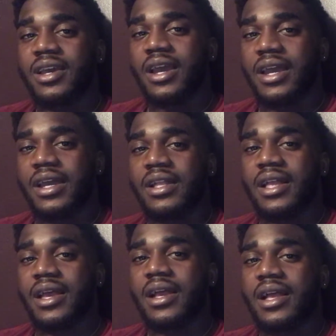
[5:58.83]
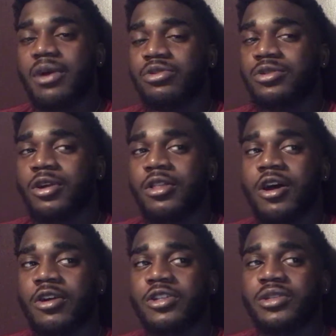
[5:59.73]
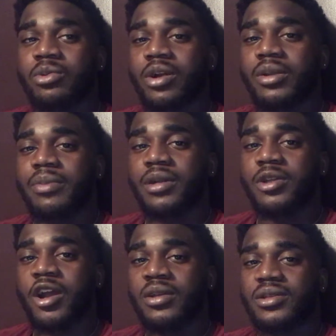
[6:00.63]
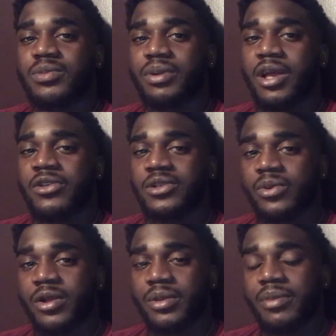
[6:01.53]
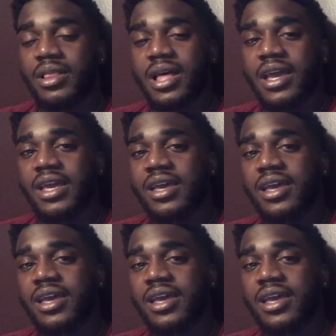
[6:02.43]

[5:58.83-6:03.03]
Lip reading: And I was no longer surrounded by darkness, but I was surrounded by light.